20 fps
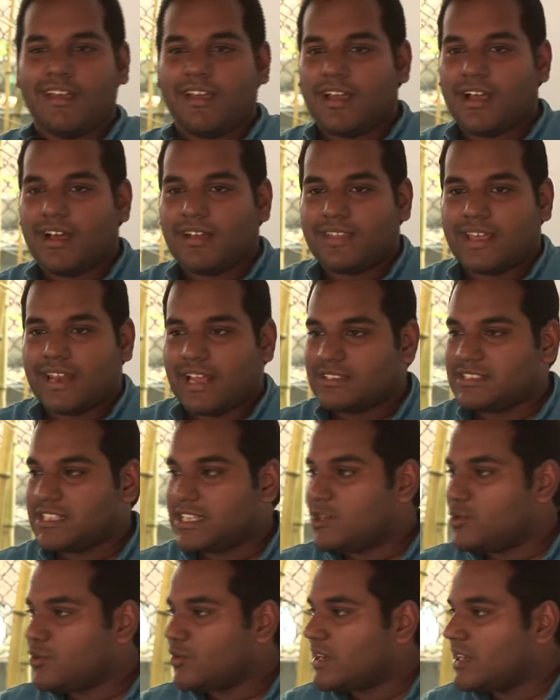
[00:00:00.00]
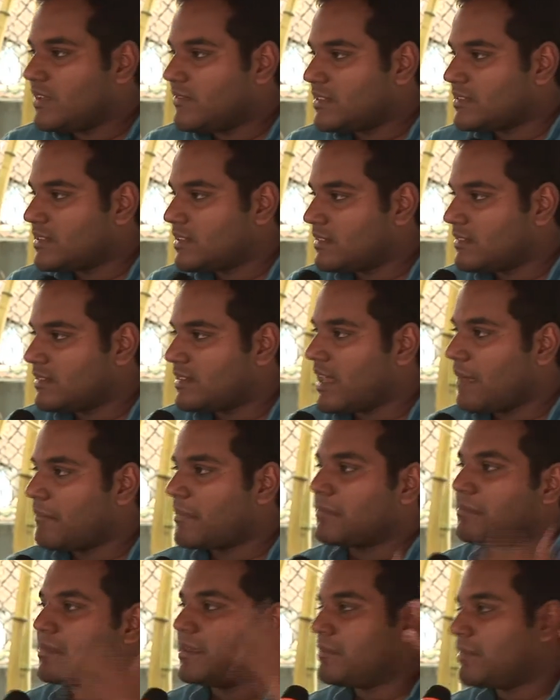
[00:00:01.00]
there are genuine grievances of the
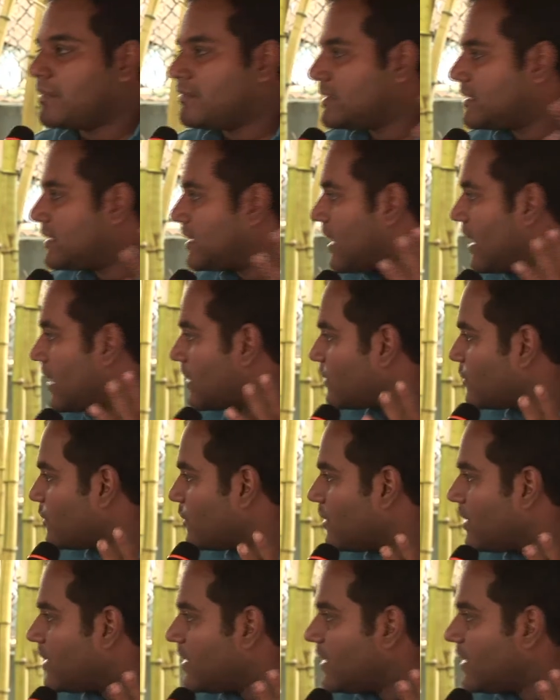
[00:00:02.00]
Tamil people with regard to